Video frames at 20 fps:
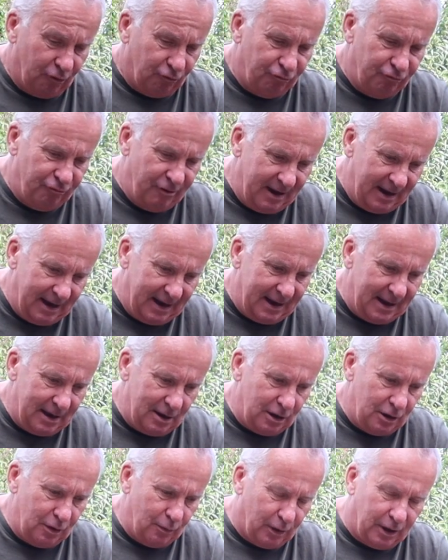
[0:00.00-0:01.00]
Really,
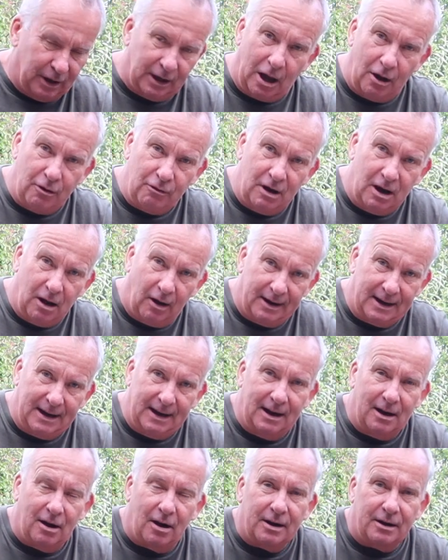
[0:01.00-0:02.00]
you want to go
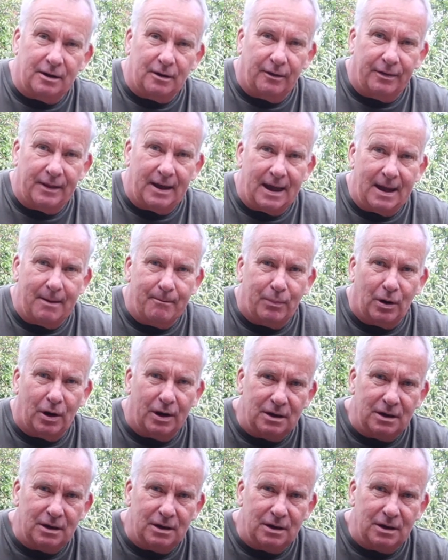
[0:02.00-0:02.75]
lightly on the hemp.